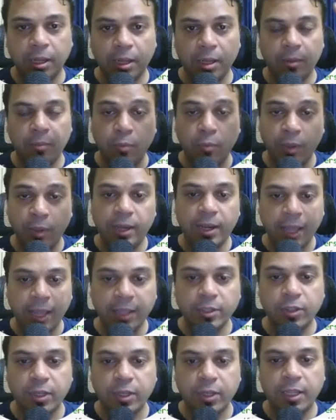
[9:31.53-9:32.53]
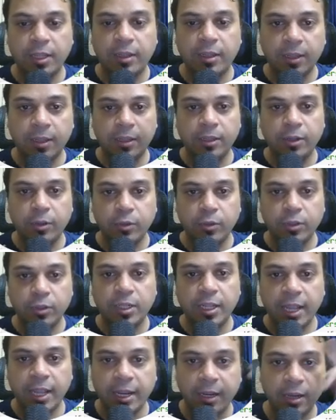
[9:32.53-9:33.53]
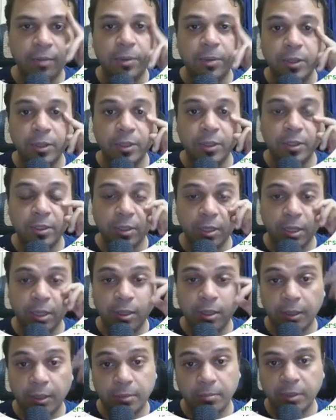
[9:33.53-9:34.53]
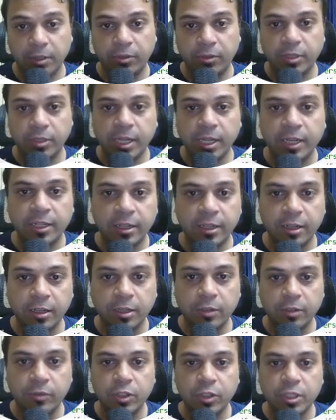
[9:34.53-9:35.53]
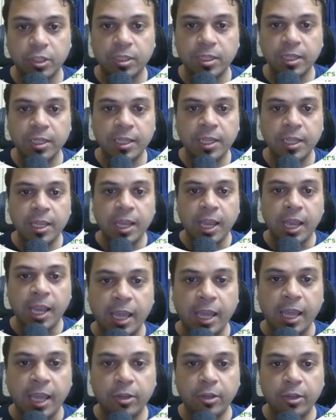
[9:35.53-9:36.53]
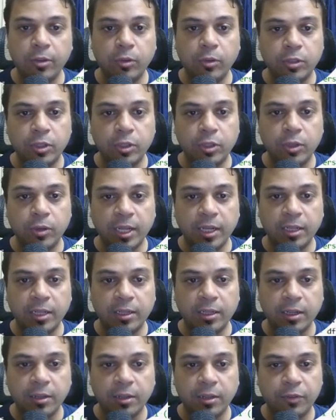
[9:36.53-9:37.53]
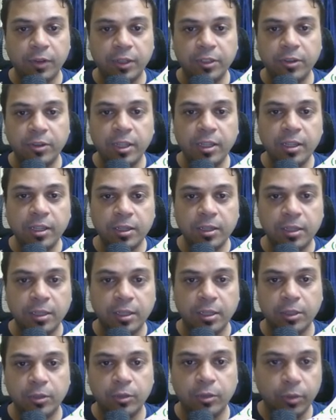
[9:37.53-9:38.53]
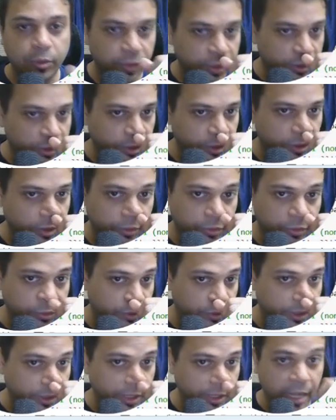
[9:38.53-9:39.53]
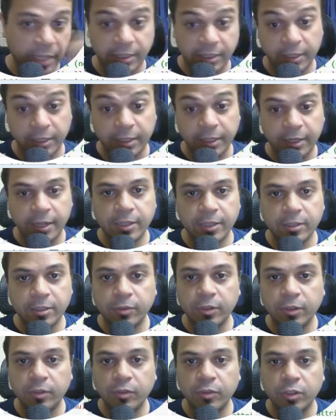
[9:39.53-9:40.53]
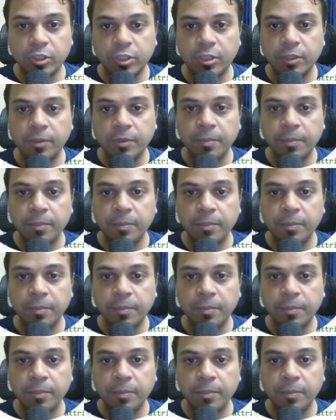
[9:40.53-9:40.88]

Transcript: when actually the new journey ended, because it resulted in a conversion. And then you also look at filtering. You do a filtering of last 30 days of conversion.